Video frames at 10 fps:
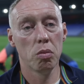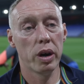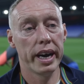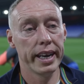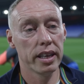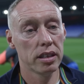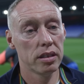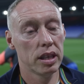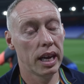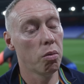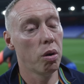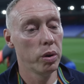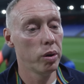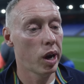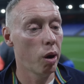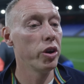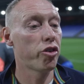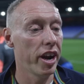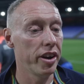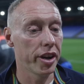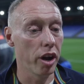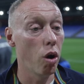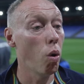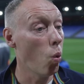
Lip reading: we're trying to go